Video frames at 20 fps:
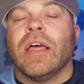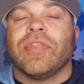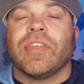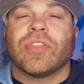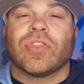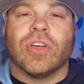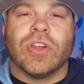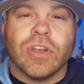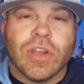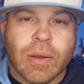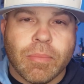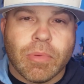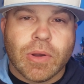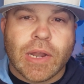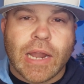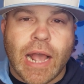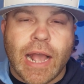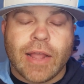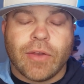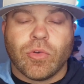that the number
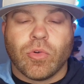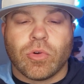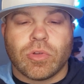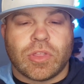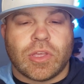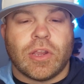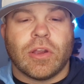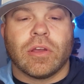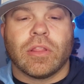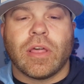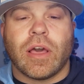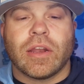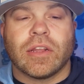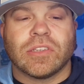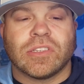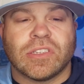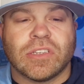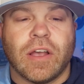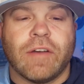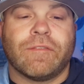9 North Carolina
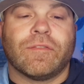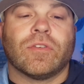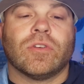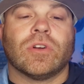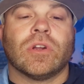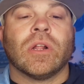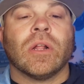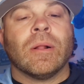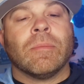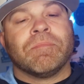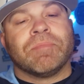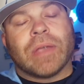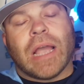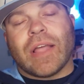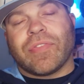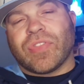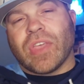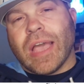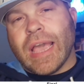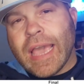suffered
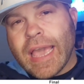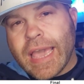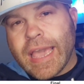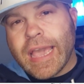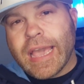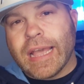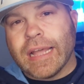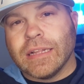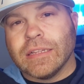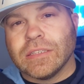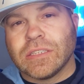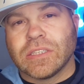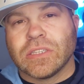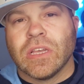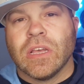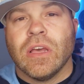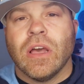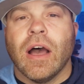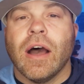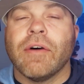at the hands
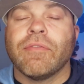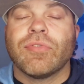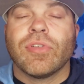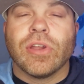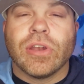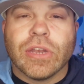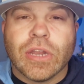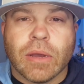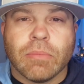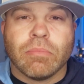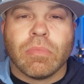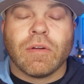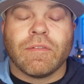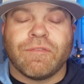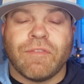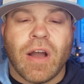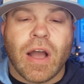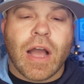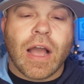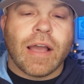of the number
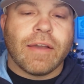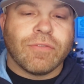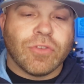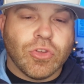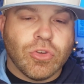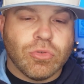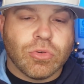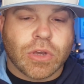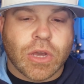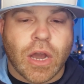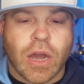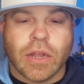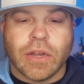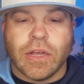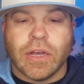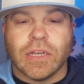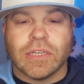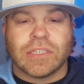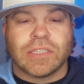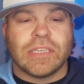5 UConn
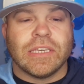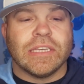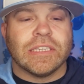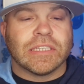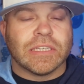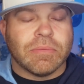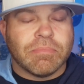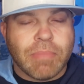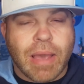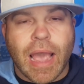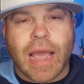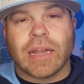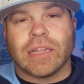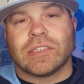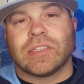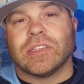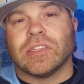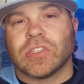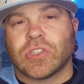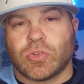Huskies at
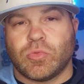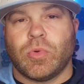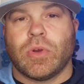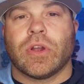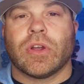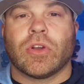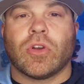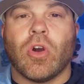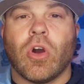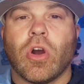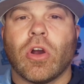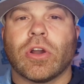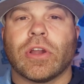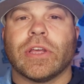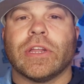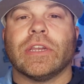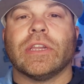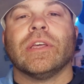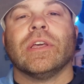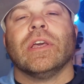Madison Square
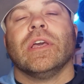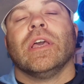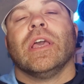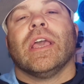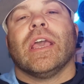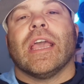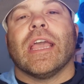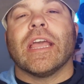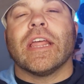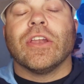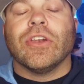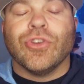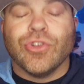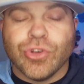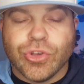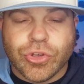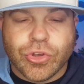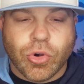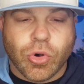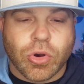Garden in New
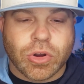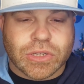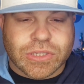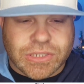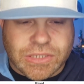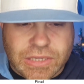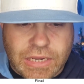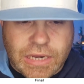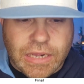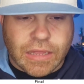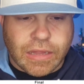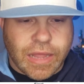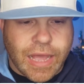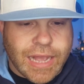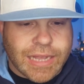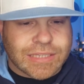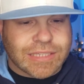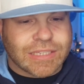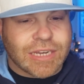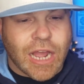York City
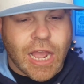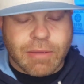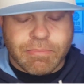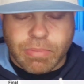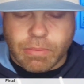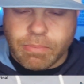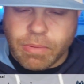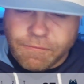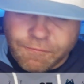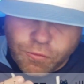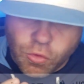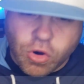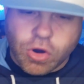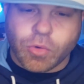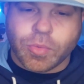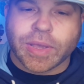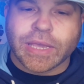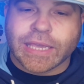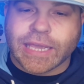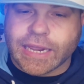last night. But
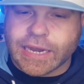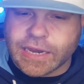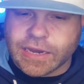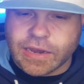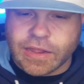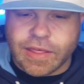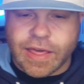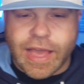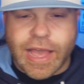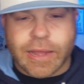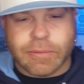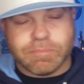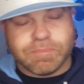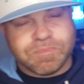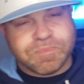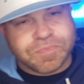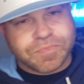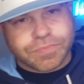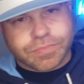before we get into that,